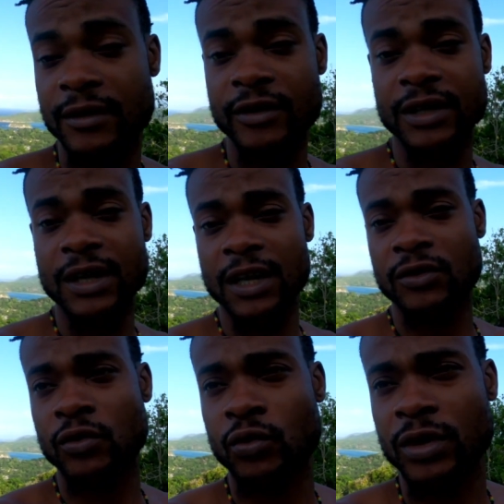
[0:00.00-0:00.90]
Get a
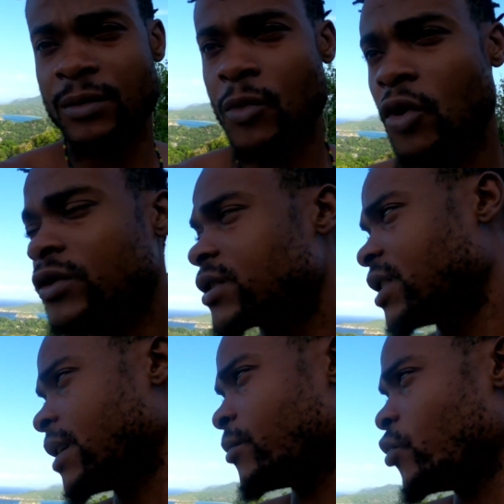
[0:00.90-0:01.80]
tool about
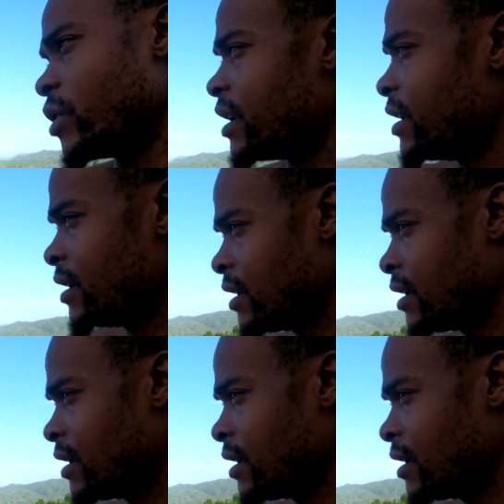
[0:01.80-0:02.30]
same way.